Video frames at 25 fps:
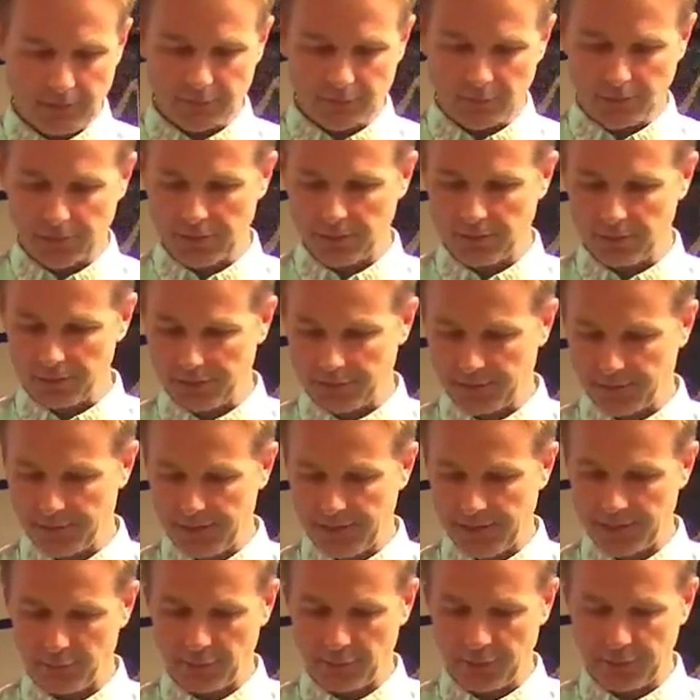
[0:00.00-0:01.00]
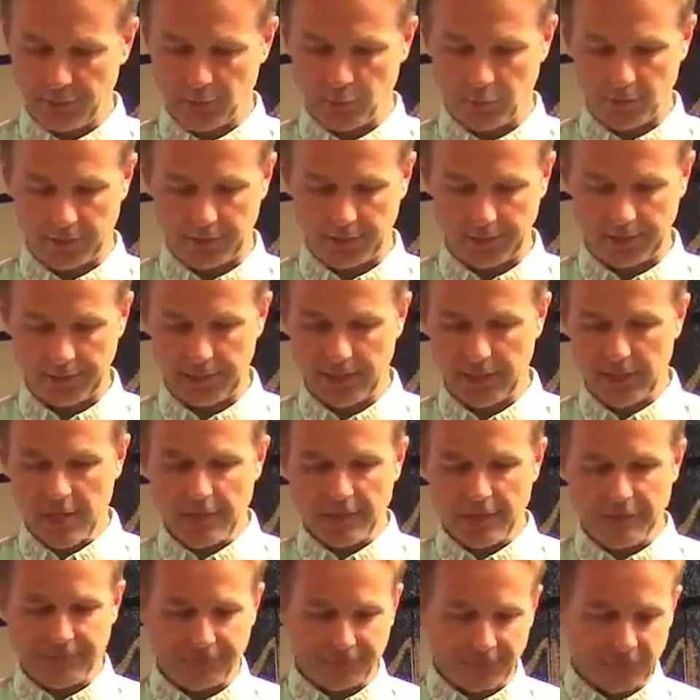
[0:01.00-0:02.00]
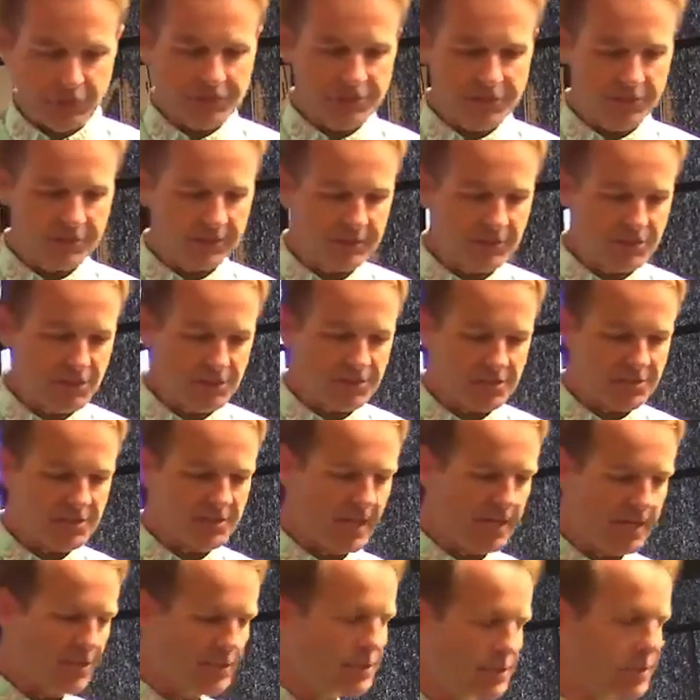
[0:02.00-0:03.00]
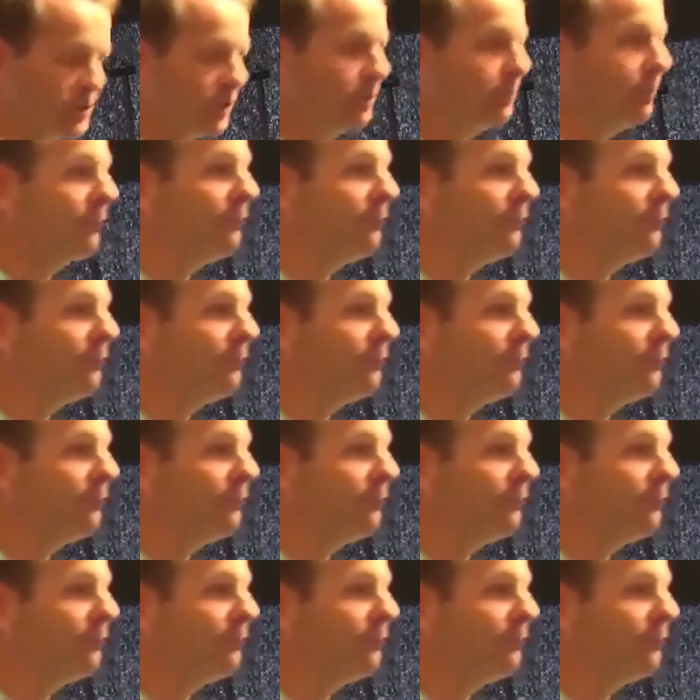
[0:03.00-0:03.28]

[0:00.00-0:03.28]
we're going to look there really quickly. The first thing that Jesus had to do